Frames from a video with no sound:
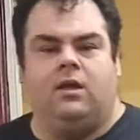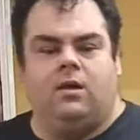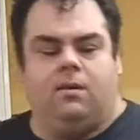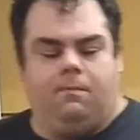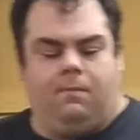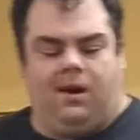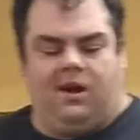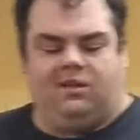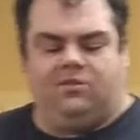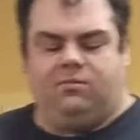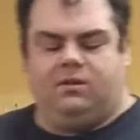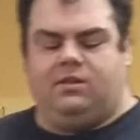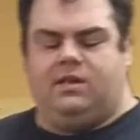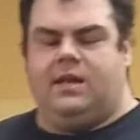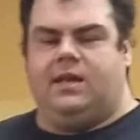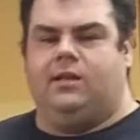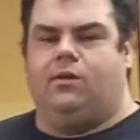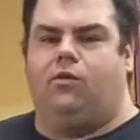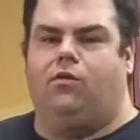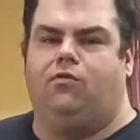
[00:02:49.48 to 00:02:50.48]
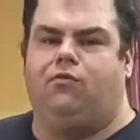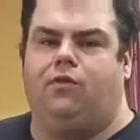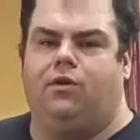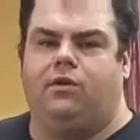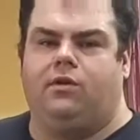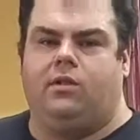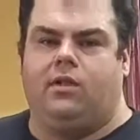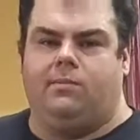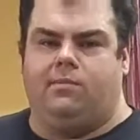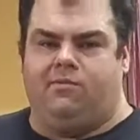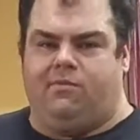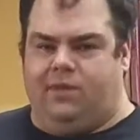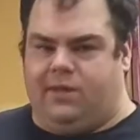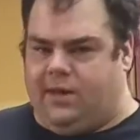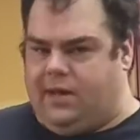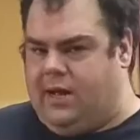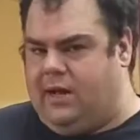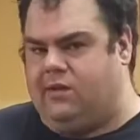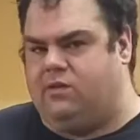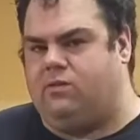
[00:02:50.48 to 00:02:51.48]
possibly taking the whole front clip of like an
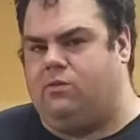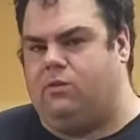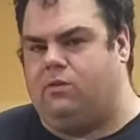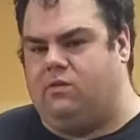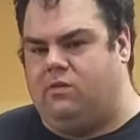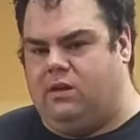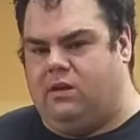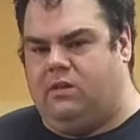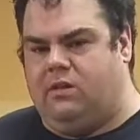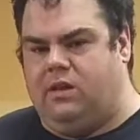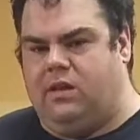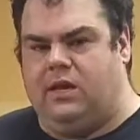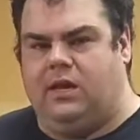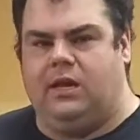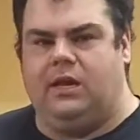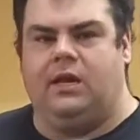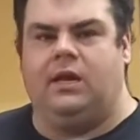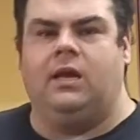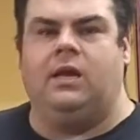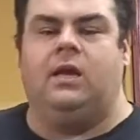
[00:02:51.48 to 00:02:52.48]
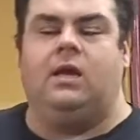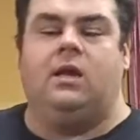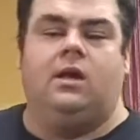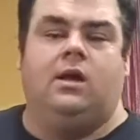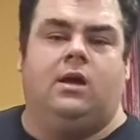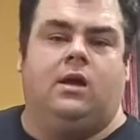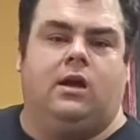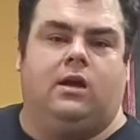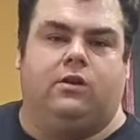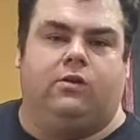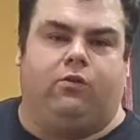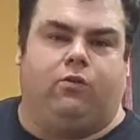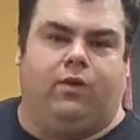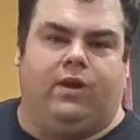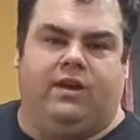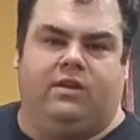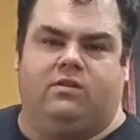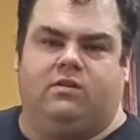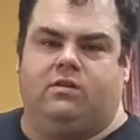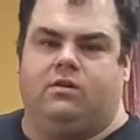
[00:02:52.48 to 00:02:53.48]
Escort GT, a
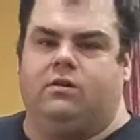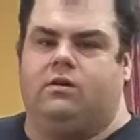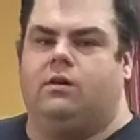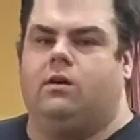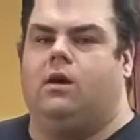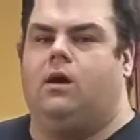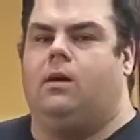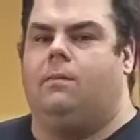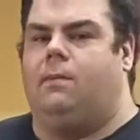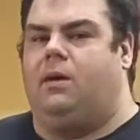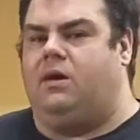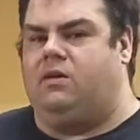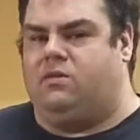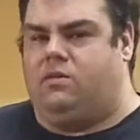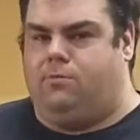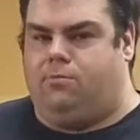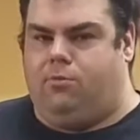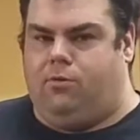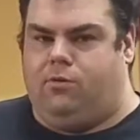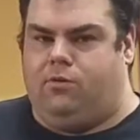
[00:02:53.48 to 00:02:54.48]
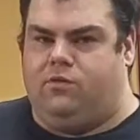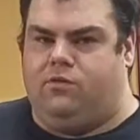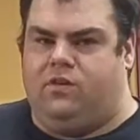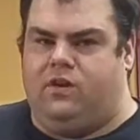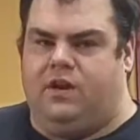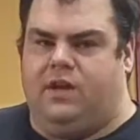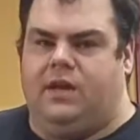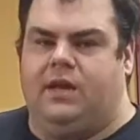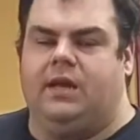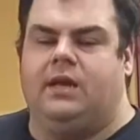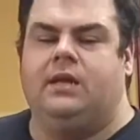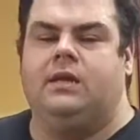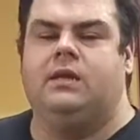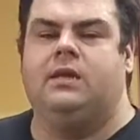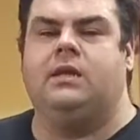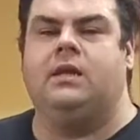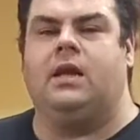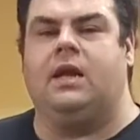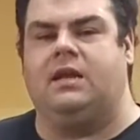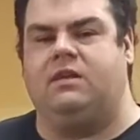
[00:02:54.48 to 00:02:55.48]
Tracer, a Mazda Protege,
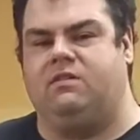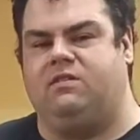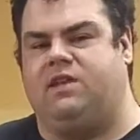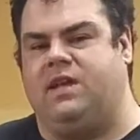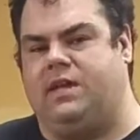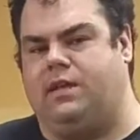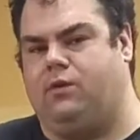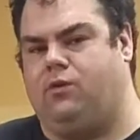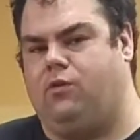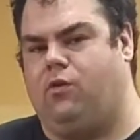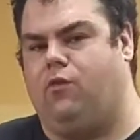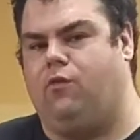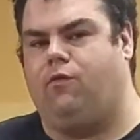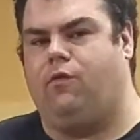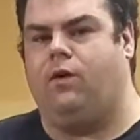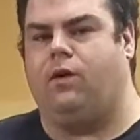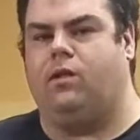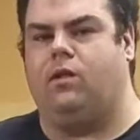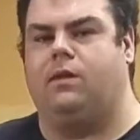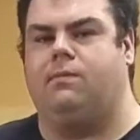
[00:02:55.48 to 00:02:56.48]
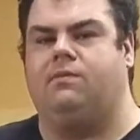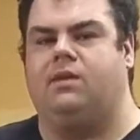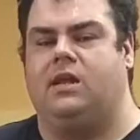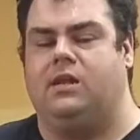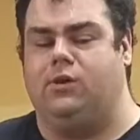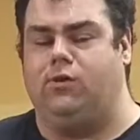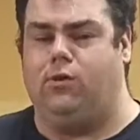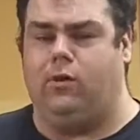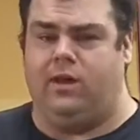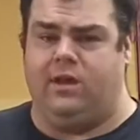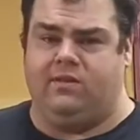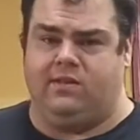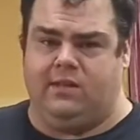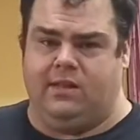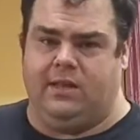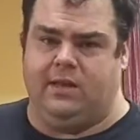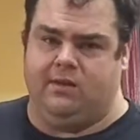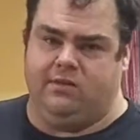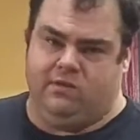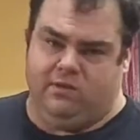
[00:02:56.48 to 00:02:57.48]
and just taking those whole front clips and utilizing
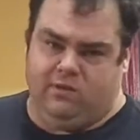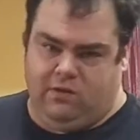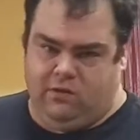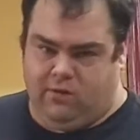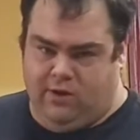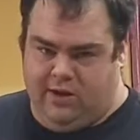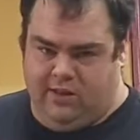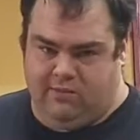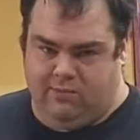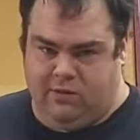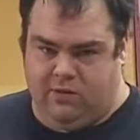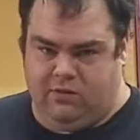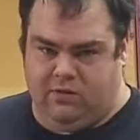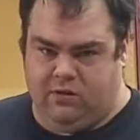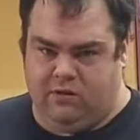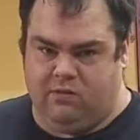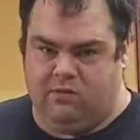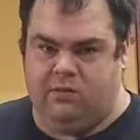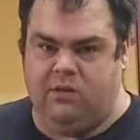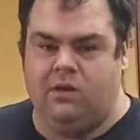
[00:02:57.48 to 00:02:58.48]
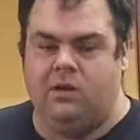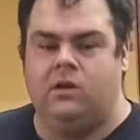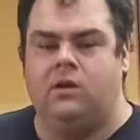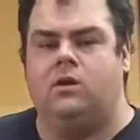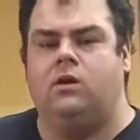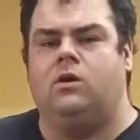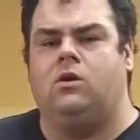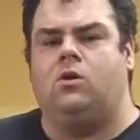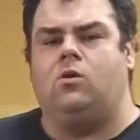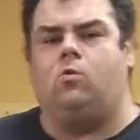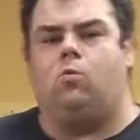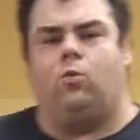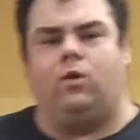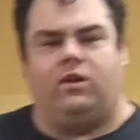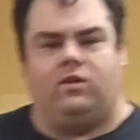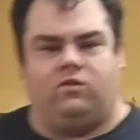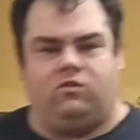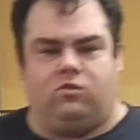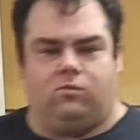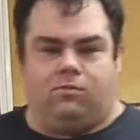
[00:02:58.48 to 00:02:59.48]
the engines and transmissions.
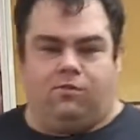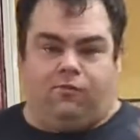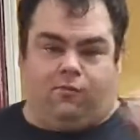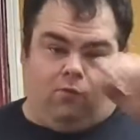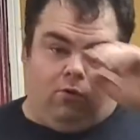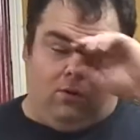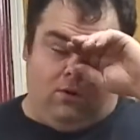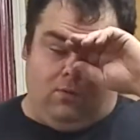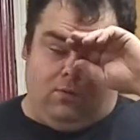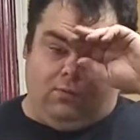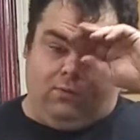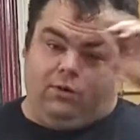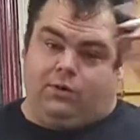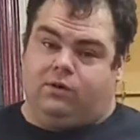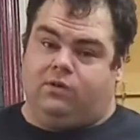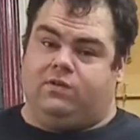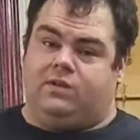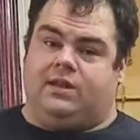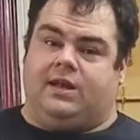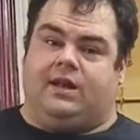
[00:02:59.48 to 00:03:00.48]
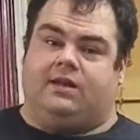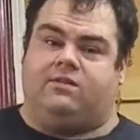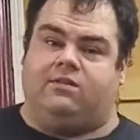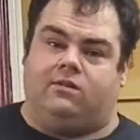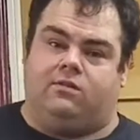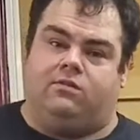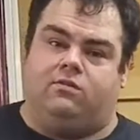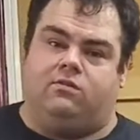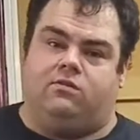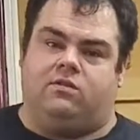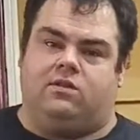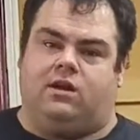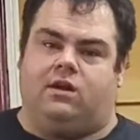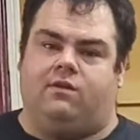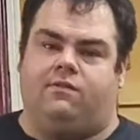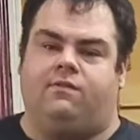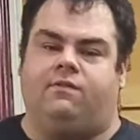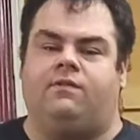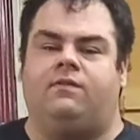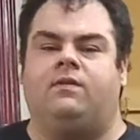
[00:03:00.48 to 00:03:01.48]
Whereas before, when we were using the XR2
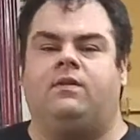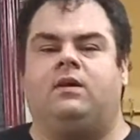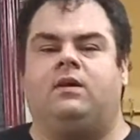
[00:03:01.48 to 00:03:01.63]
stuff,